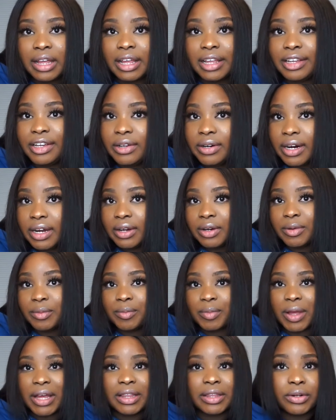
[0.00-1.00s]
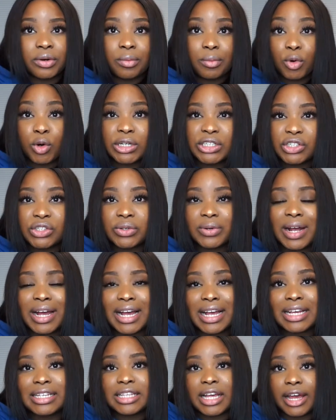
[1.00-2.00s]
you know, a little
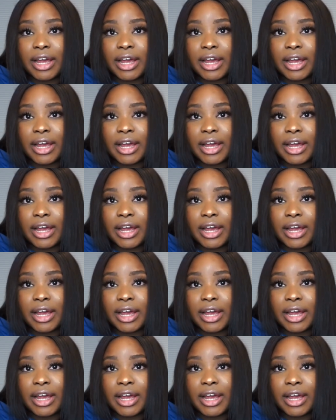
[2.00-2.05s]
moisturized.